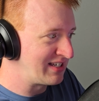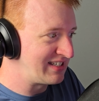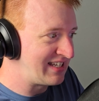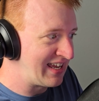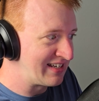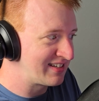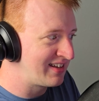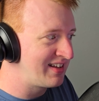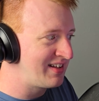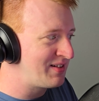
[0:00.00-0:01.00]
date.
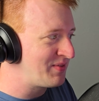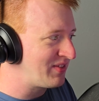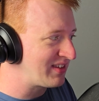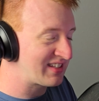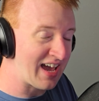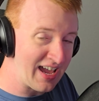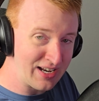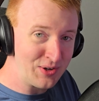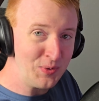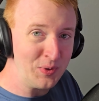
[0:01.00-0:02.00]
Kind
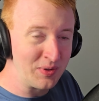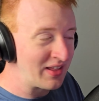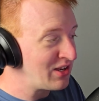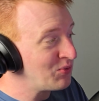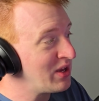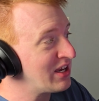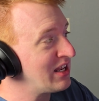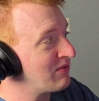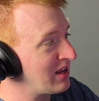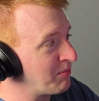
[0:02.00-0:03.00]
of cool. And we could
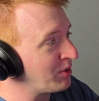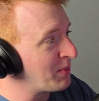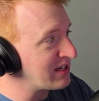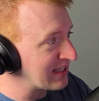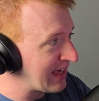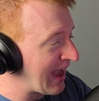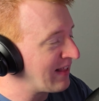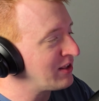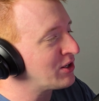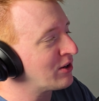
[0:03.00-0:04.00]
even implement a
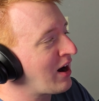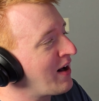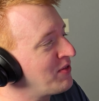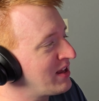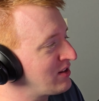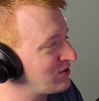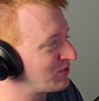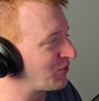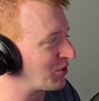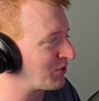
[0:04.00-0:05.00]
calendar on this
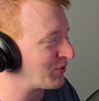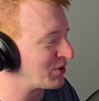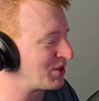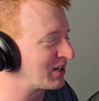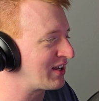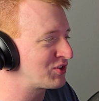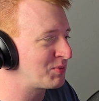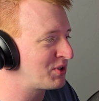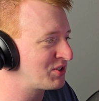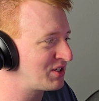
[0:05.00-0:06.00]
for your
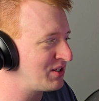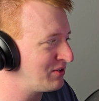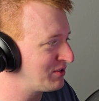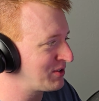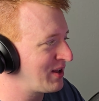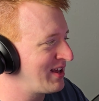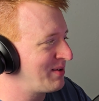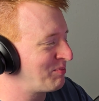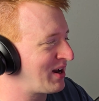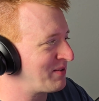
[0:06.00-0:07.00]
customers to use.
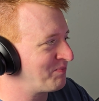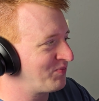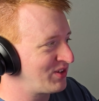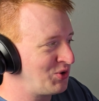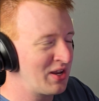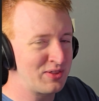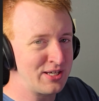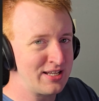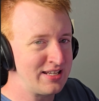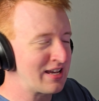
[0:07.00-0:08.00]
But you get
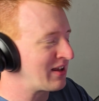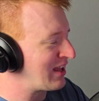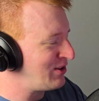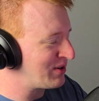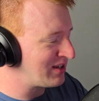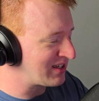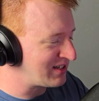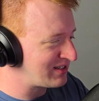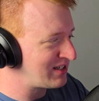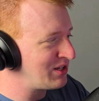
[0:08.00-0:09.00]
the idea, and you can
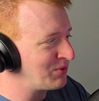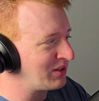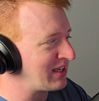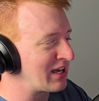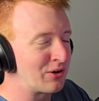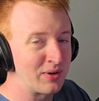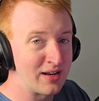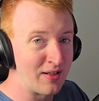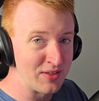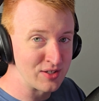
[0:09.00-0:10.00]
continually iterate on this